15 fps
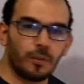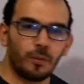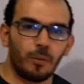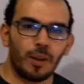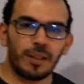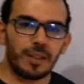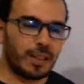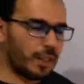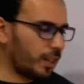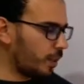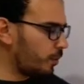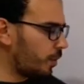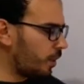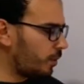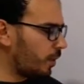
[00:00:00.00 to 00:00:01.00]
Once
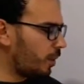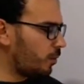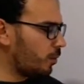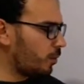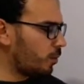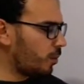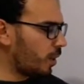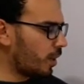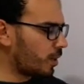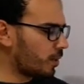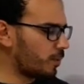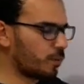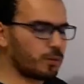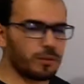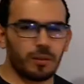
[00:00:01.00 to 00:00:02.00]
again, whenever I want to ask
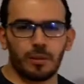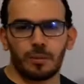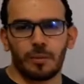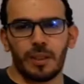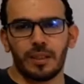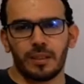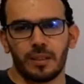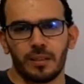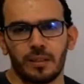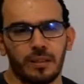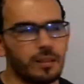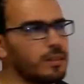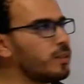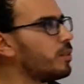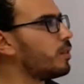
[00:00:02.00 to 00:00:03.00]
for the reason,
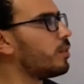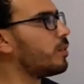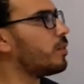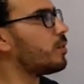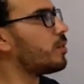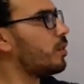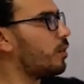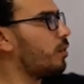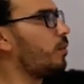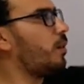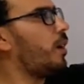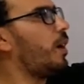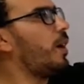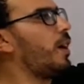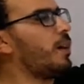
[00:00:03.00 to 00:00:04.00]
so
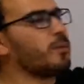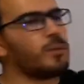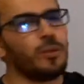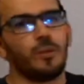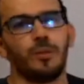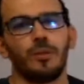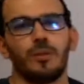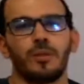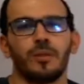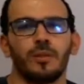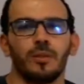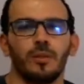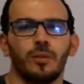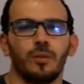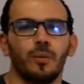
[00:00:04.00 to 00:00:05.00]
I have to use
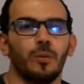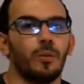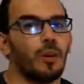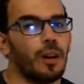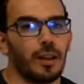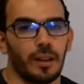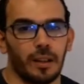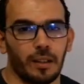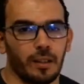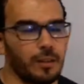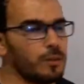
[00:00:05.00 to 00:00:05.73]
why.